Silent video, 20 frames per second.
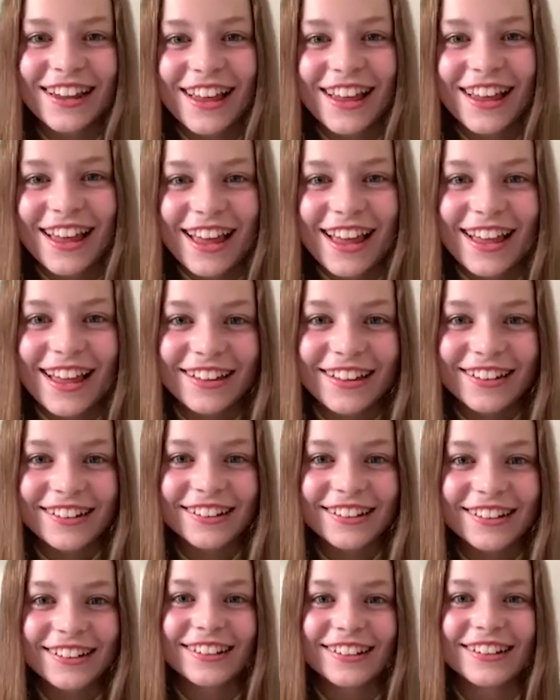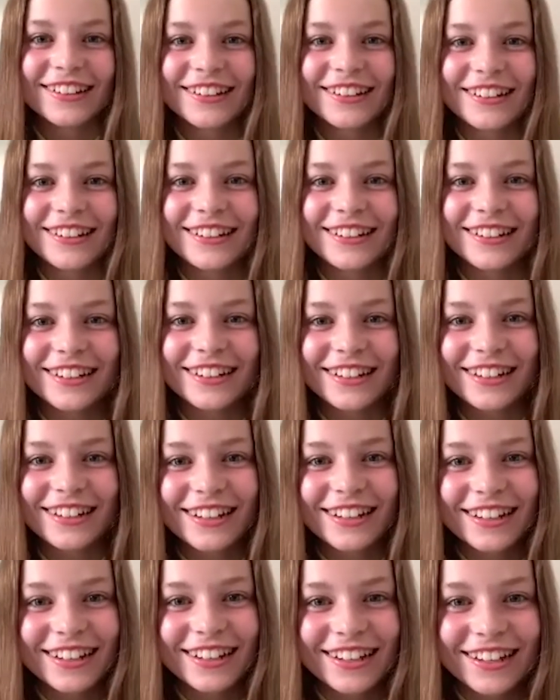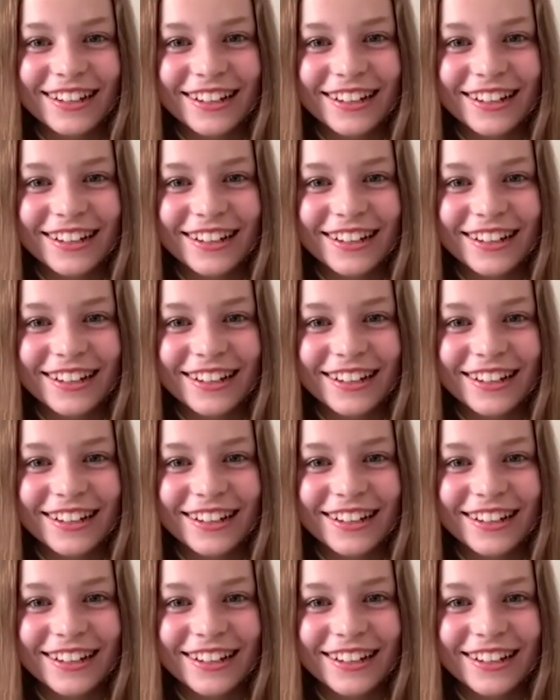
Whoa. No, that's good.